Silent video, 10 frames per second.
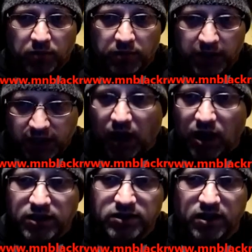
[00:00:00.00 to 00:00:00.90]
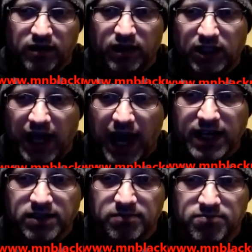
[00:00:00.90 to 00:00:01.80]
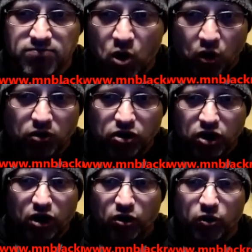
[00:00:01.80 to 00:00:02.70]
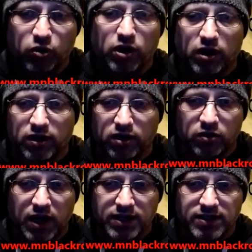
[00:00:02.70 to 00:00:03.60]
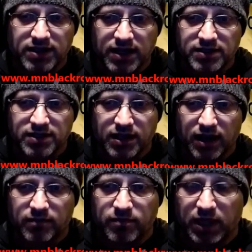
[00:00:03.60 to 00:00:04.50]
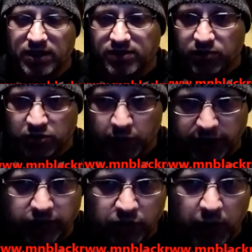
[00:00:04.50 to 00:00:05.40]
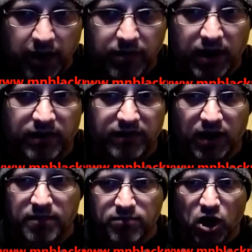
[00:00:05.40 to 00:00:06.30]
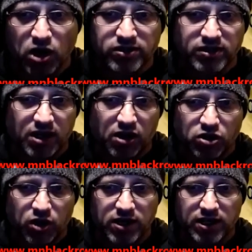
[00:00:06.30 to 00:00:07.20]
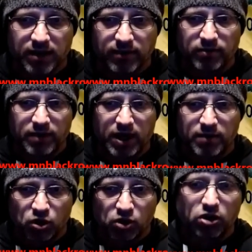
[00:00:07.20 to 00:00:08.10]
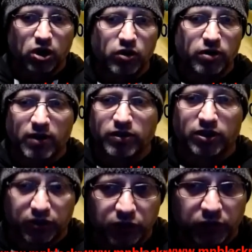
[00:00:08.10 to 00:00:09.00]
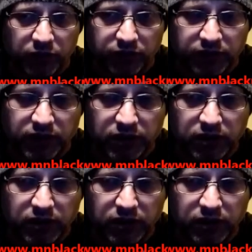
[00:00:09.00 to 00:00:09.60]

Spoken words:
because of a lax moral code in the United States today, because it was whittled away by the very Marxists that are trying to implement a moral code about the Coof,